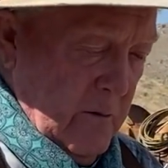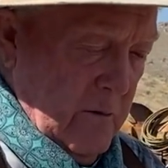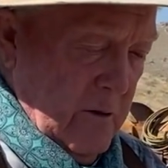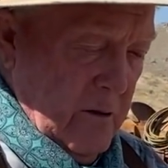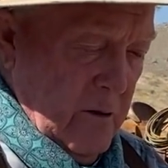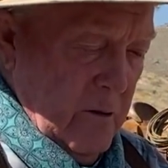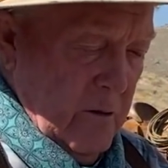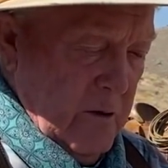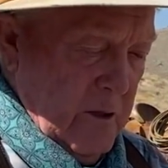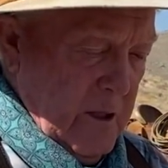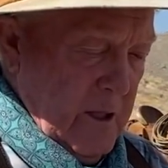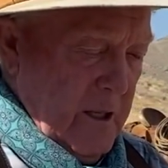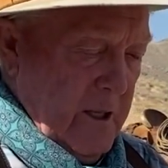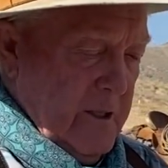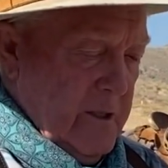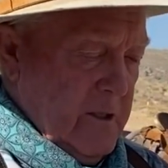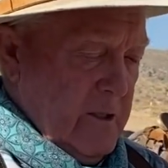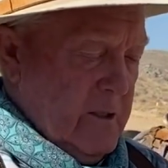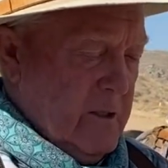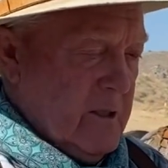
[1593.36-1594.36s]
due
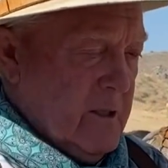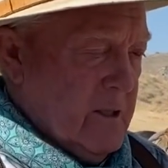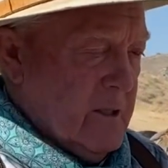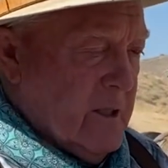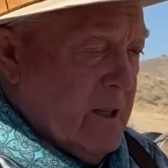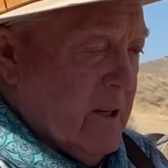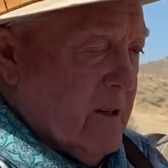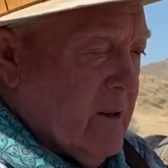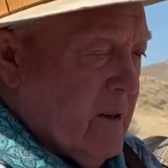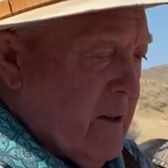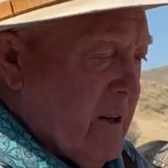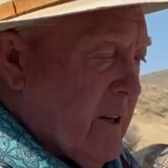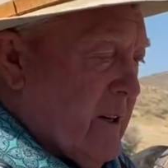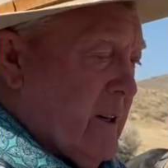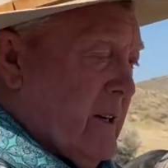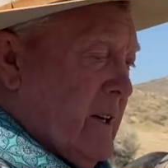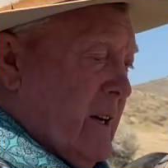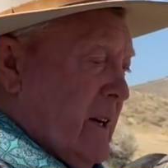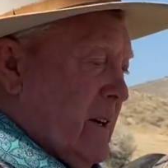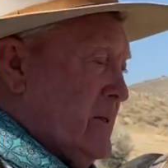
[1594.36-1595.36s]
diligence, as they call it in
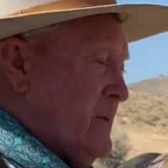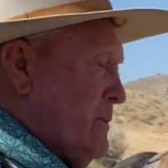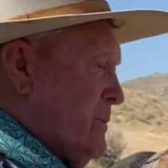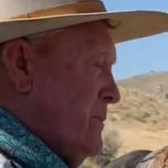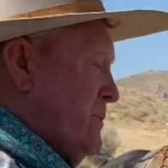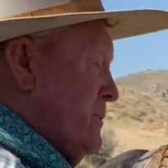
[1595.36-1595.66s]
town.